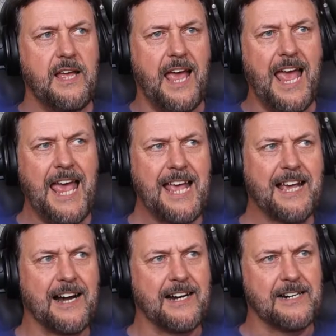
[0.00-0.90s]

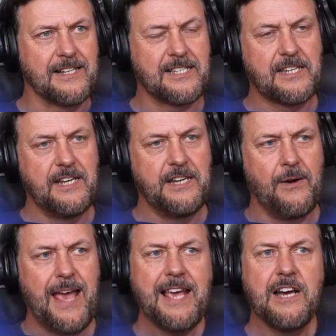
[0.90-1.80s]
Aircast. Now,
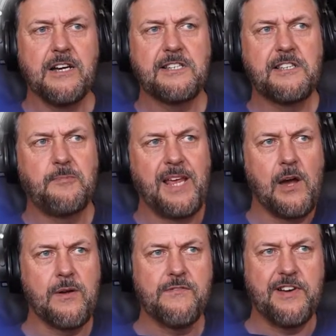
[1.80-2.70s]
Aircast has been
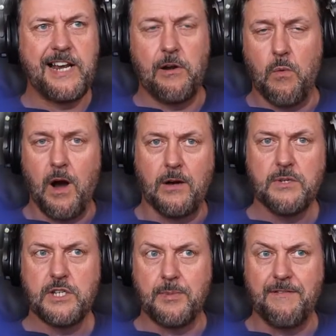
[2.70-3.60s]
going for a little while, to
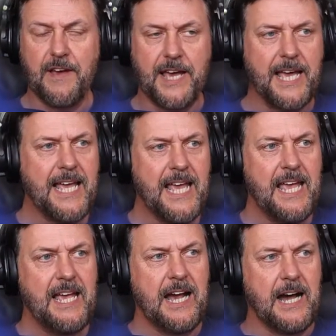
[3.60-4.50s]
be fair,
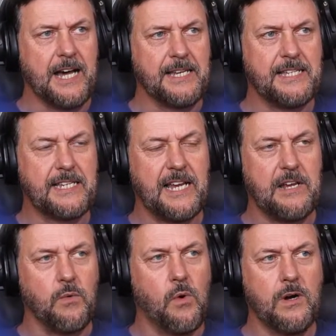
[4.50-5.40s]
and it
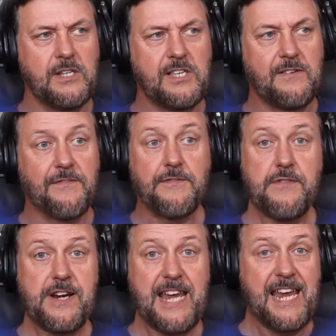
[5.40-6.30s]
was
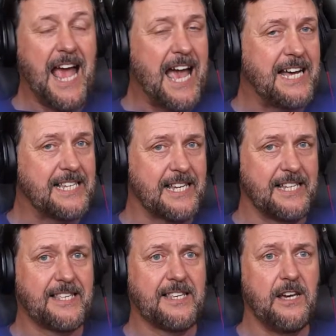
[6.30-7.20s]
free at a
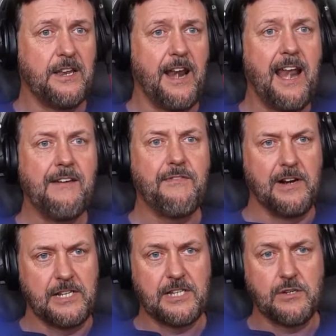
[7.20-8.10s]
certain level
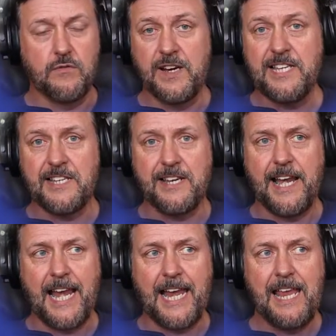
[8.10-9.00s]
until
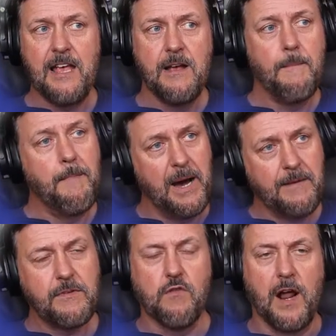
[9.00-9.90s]
recently, but
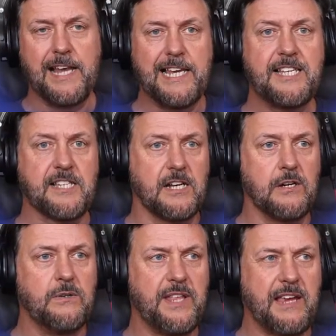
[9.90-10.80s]
rightly so,
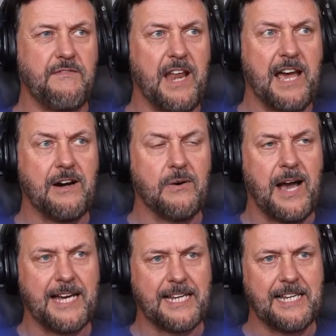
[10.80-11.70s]
they've now
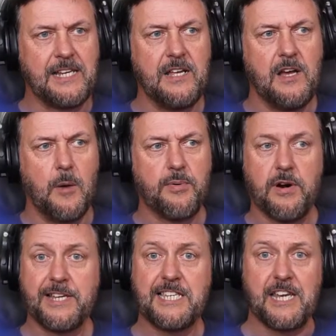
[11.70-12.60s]
added a
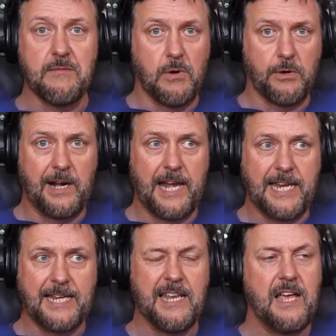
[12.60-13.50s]
pricing model
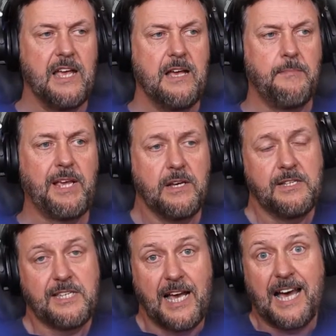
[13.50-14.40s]
in
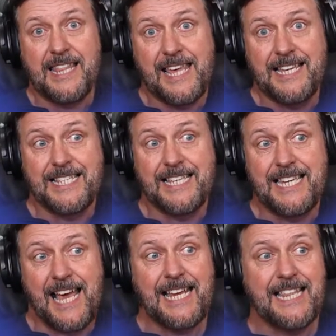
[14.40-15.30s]
because at the end of the
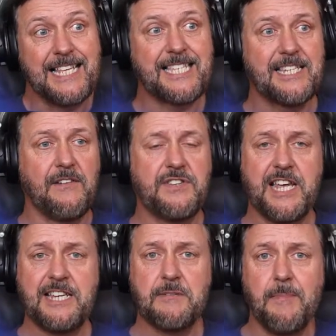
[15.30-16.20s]
day, this stuff
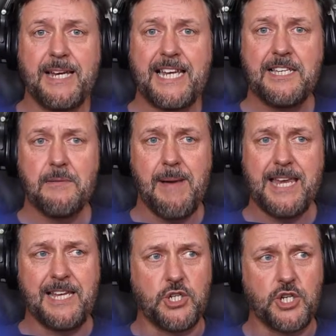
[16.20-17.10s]
takes money to
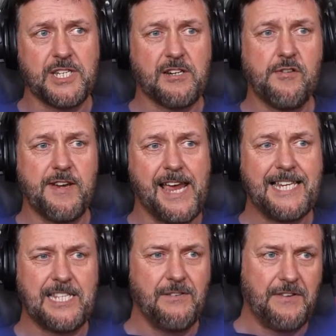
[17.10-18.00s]
manage and to create
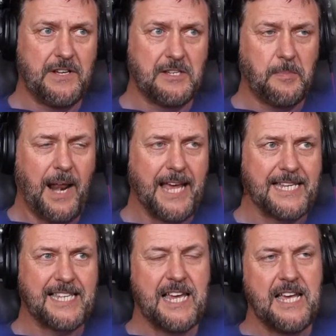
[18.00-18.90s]
in the first
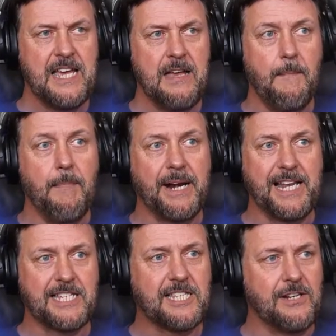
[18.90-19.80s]
place, but it's
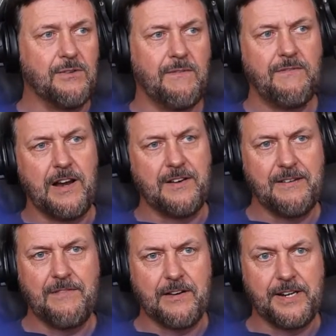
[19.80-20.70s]
still very,
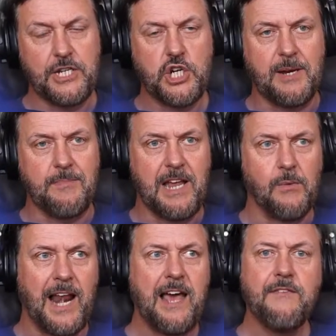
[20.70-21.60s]
very cheap. Now, we'll
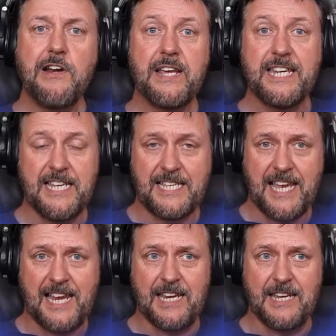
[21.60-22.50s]
have a look in a
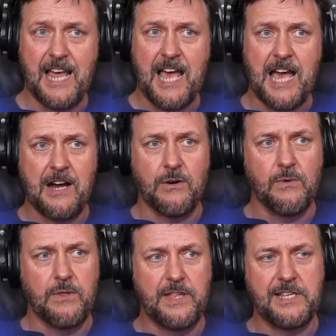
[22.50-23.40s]
second at how
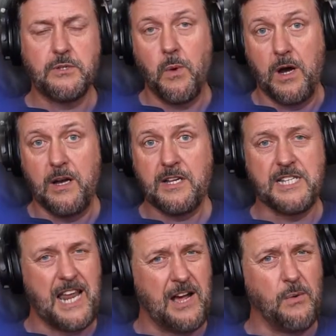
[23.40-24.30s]
this works and
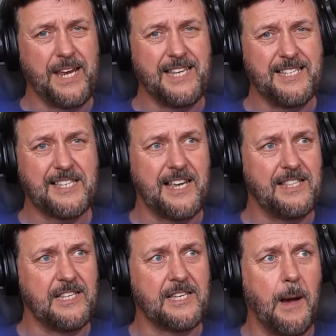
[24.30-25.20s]
how we can set
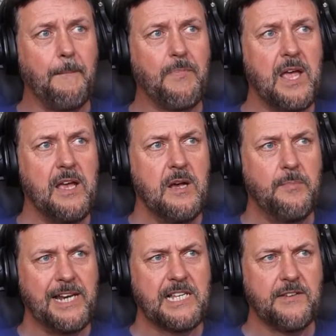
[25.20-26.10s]
this up, but
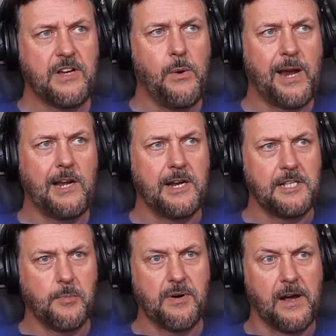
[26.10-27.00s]
let's have a quick look at the
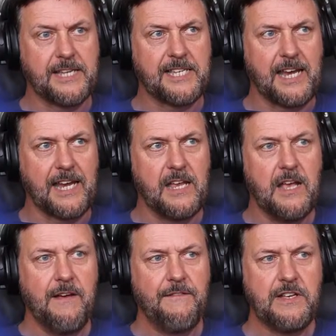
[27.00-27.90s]
pricing.
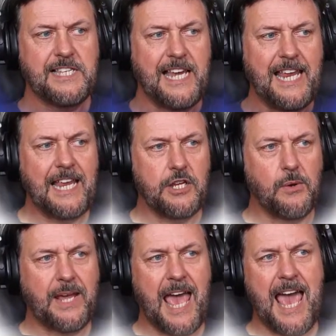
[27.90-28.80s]
Firstly,
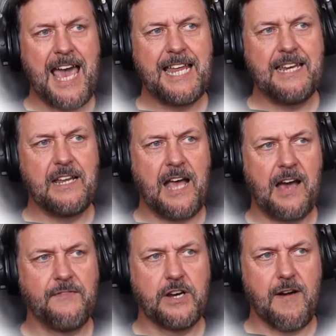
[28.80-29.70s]
can have
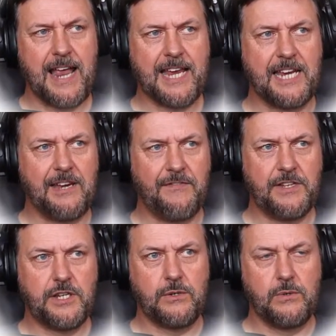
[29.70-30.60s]
a crack at it for
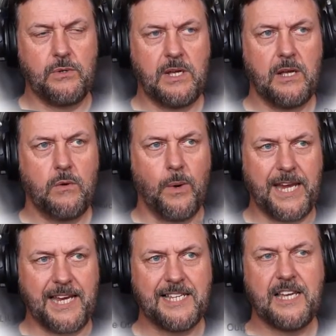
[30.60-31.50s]
2
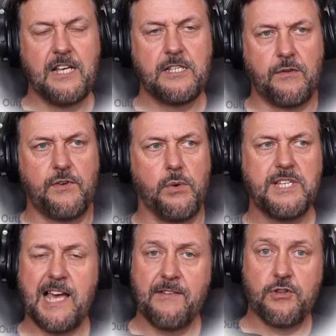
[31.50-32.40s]
weeks. So if you want to
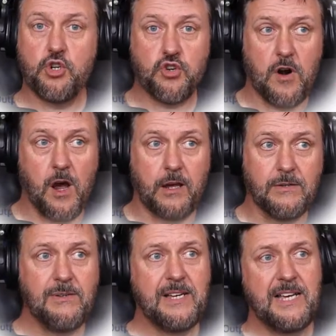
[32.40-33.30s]
have a trial,
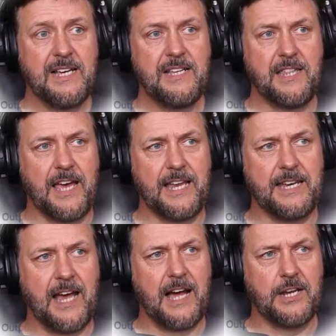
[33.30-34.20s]
then
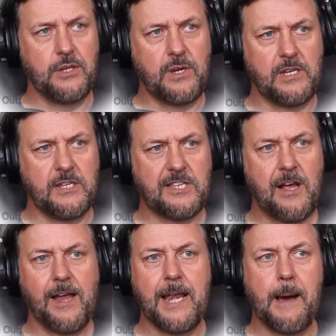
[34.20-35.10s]
you can
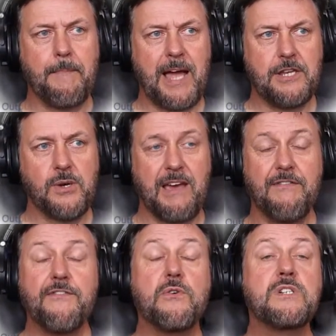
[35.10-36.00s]
sign up and you get
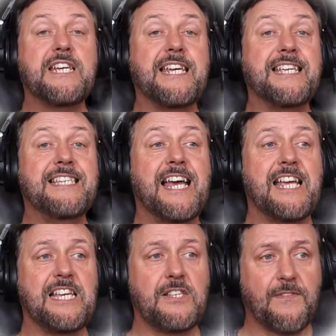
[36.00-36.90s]
14
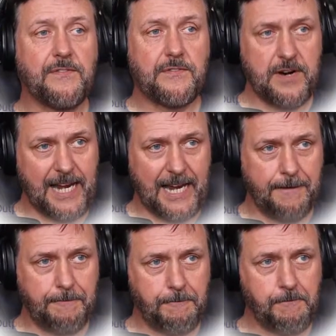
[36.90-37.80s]
days free.
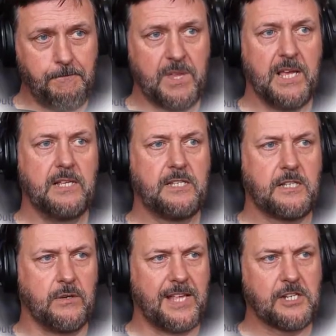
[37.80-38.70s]
So
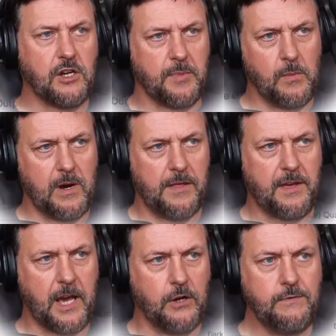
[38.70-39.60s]
that's got to be worth a go.